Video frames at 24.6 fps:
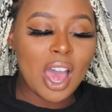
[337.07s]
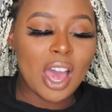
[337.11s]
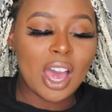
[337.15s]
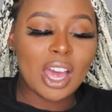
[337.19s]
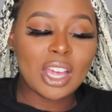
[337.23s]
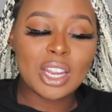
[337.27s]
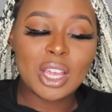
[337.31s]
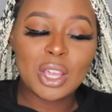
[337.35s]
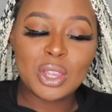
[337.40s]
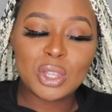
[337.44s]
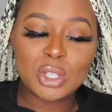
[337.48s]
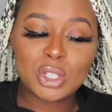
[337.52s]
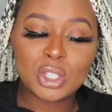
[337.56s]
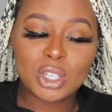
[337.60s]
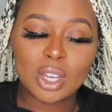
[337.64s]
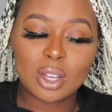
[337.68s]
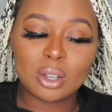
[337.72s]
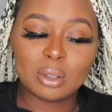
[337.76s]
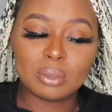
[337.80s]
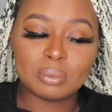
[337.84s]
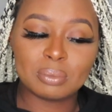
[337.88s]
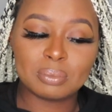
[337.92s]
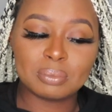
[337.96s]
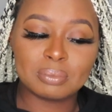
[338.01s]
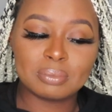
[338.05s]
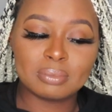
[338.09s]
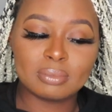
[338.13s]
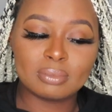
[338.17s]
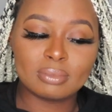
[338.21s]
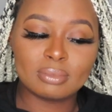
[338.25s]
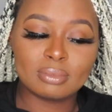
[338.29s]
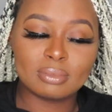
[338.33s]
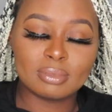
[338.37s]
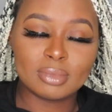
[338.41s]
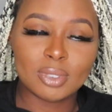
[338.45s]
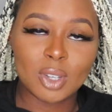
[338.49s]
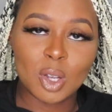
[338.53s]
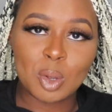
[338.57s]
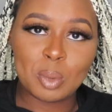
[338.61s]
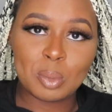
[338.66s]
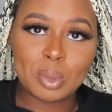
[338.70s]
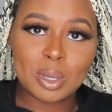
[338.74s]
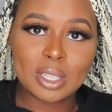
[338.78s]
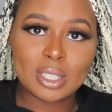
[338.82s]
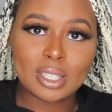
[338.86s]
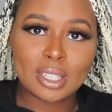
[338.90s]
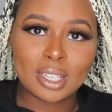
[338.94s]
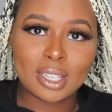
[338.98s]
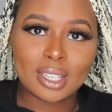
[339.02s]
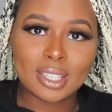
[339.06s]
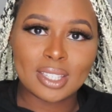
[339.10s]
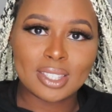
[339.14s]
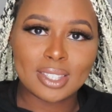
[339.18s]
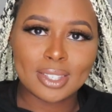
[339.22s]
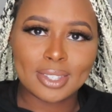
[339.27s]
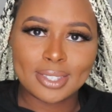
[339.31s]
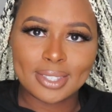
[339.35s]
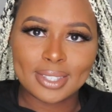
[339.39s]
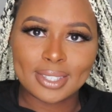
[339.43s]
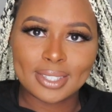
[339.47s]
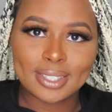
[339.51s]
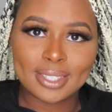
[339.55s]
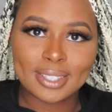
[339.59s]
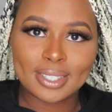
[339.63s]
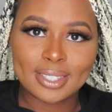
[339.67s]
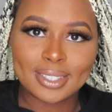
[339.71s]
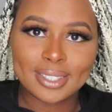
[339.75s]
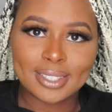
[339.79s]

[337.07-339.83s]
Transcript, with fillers: Another show on B E T is Sisters.